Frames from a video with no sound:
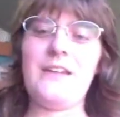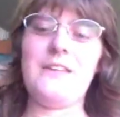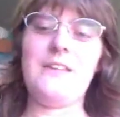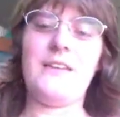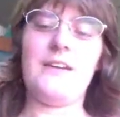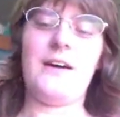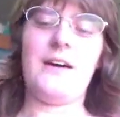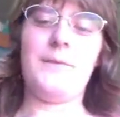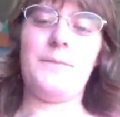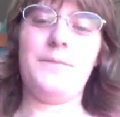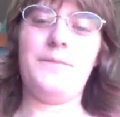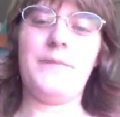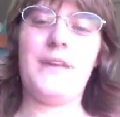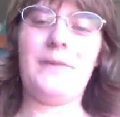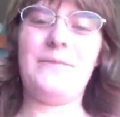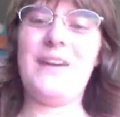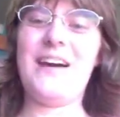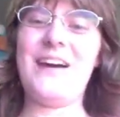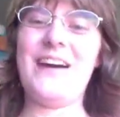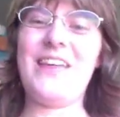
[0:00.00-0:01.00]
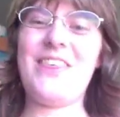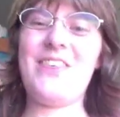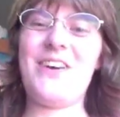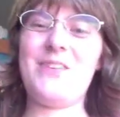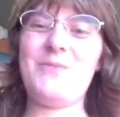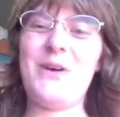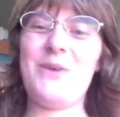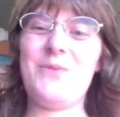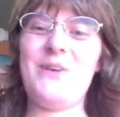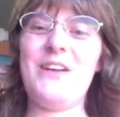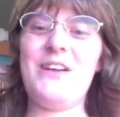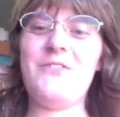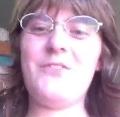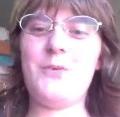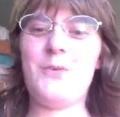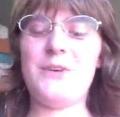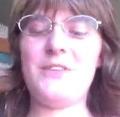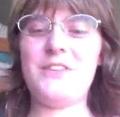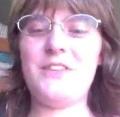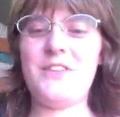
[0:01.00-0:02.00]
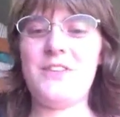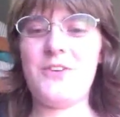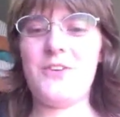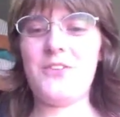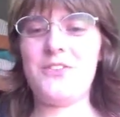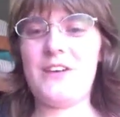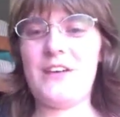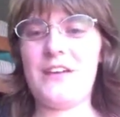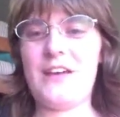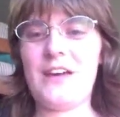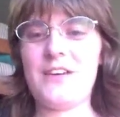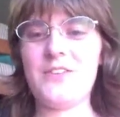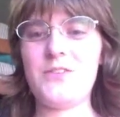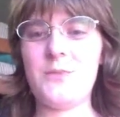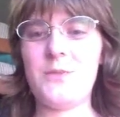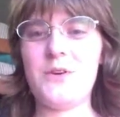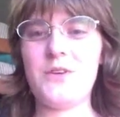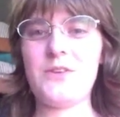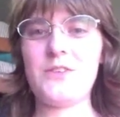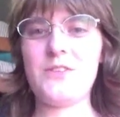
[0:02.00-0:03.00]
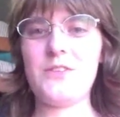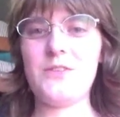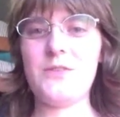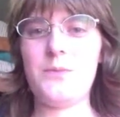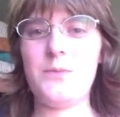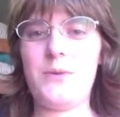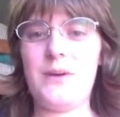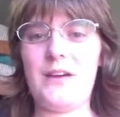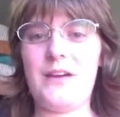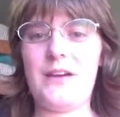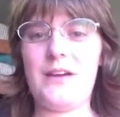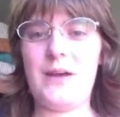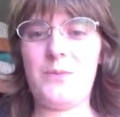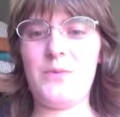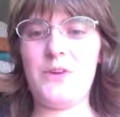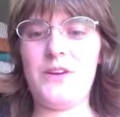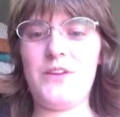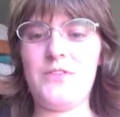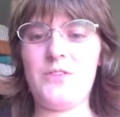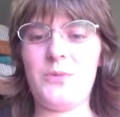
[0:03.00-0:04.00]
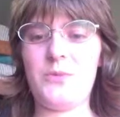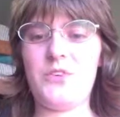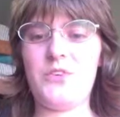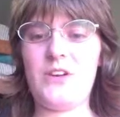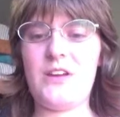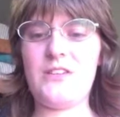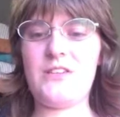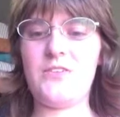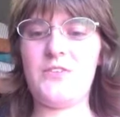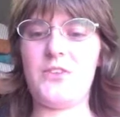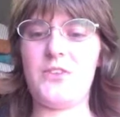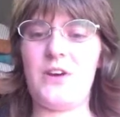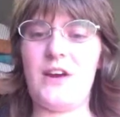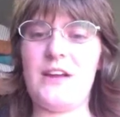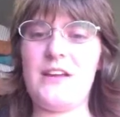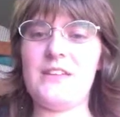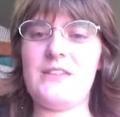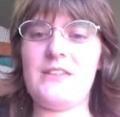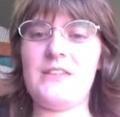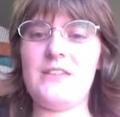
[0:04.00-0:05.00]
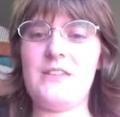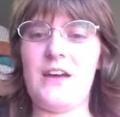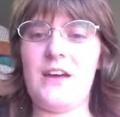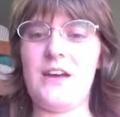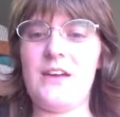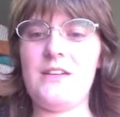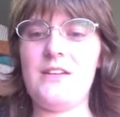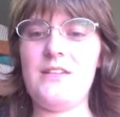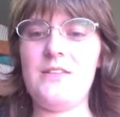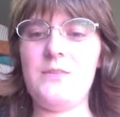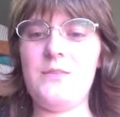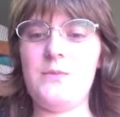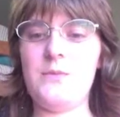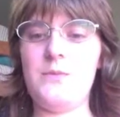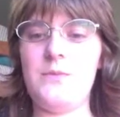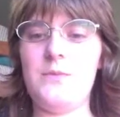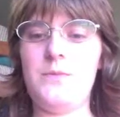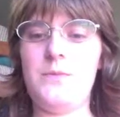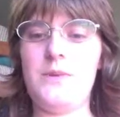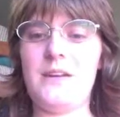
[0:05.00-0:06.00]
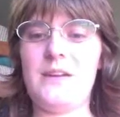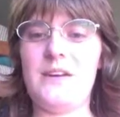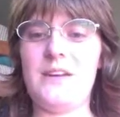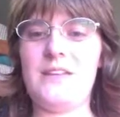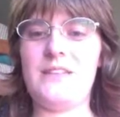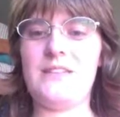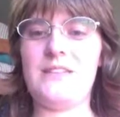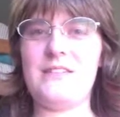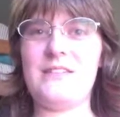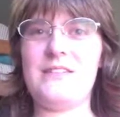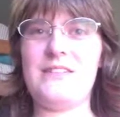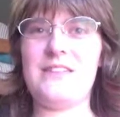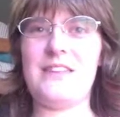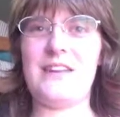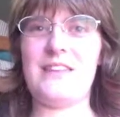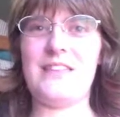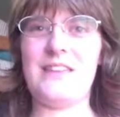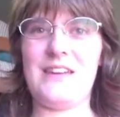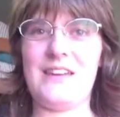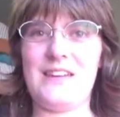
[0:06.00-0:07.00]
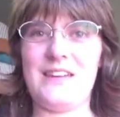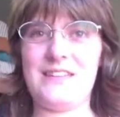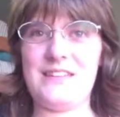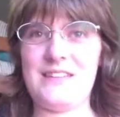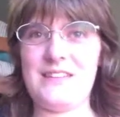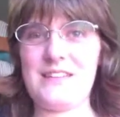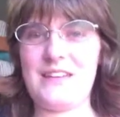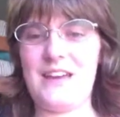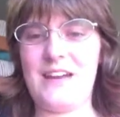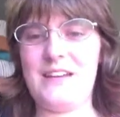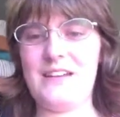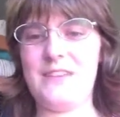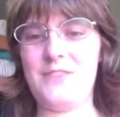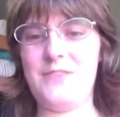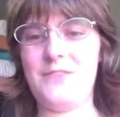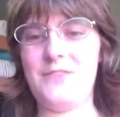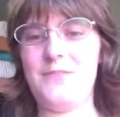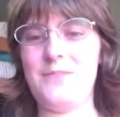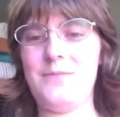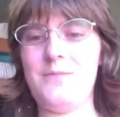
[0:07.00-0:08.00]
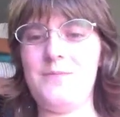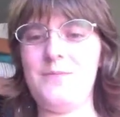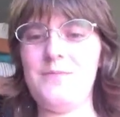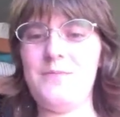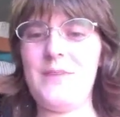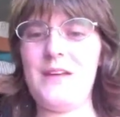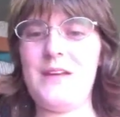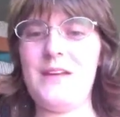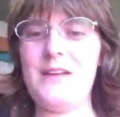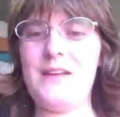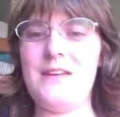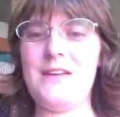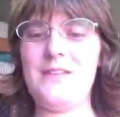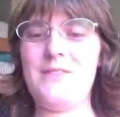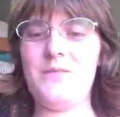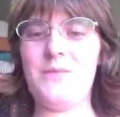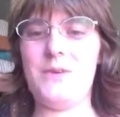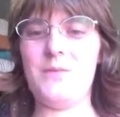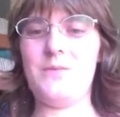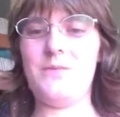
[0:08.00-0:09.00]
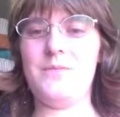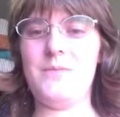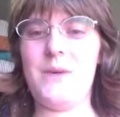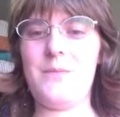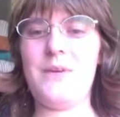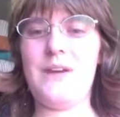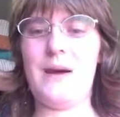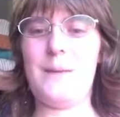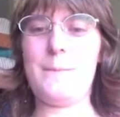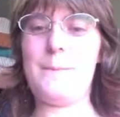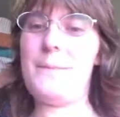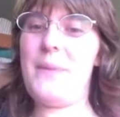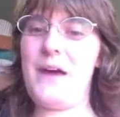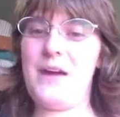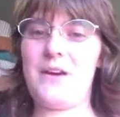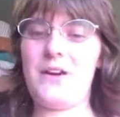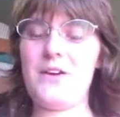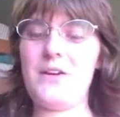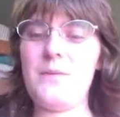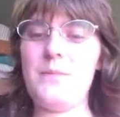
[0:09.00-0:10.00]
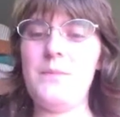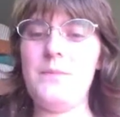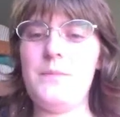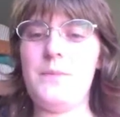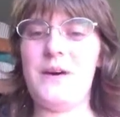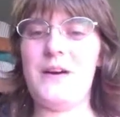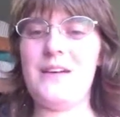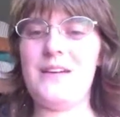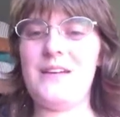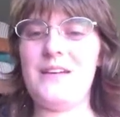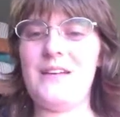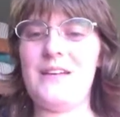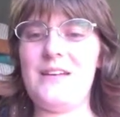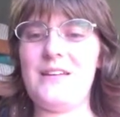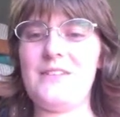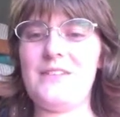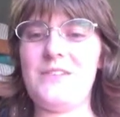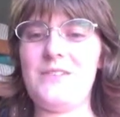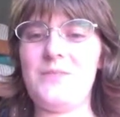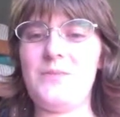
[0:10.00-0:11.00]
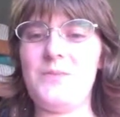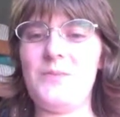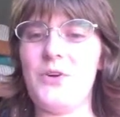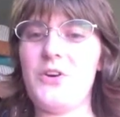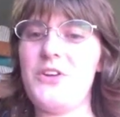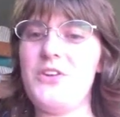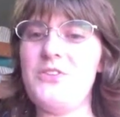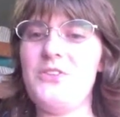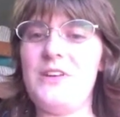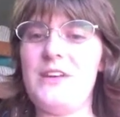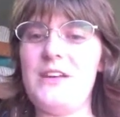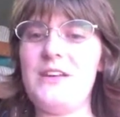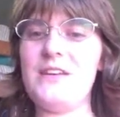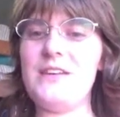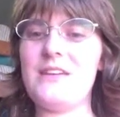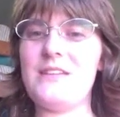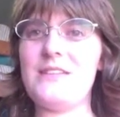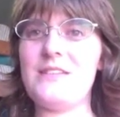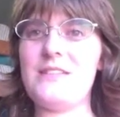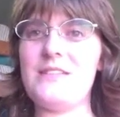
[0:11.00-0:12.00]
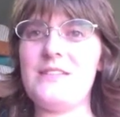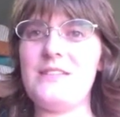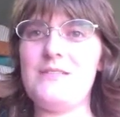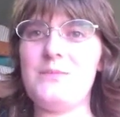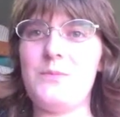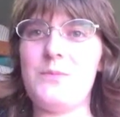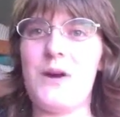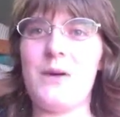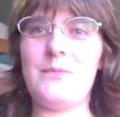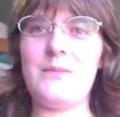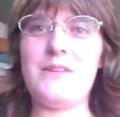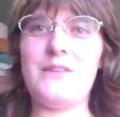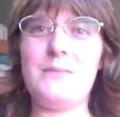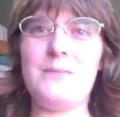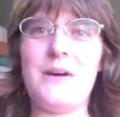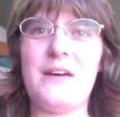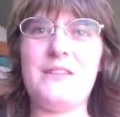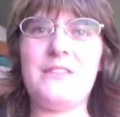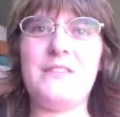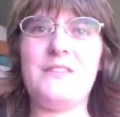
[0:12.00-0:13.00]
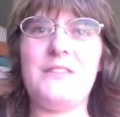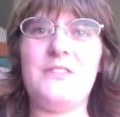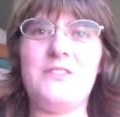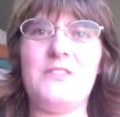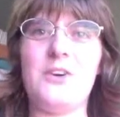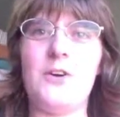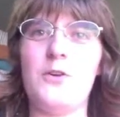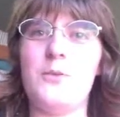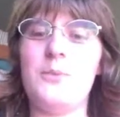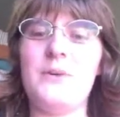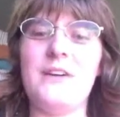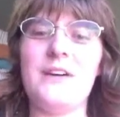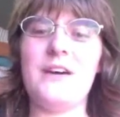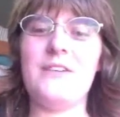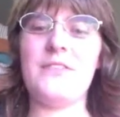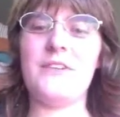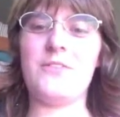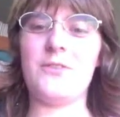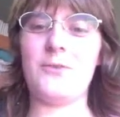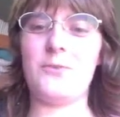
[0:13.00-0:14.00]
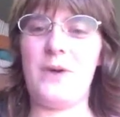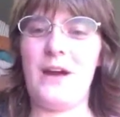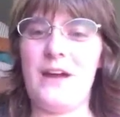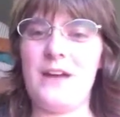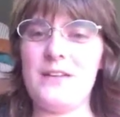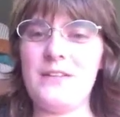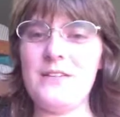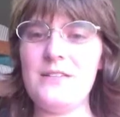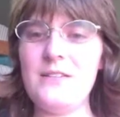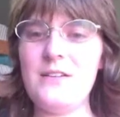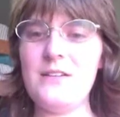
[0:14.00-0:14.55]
I thought about reading from one of the Thursday Next books, but I'm reading from Shades of Grey instead, because I think it's kind of, well, maybe not better, but it's more unique. It's probably the best dystopia I've ever read.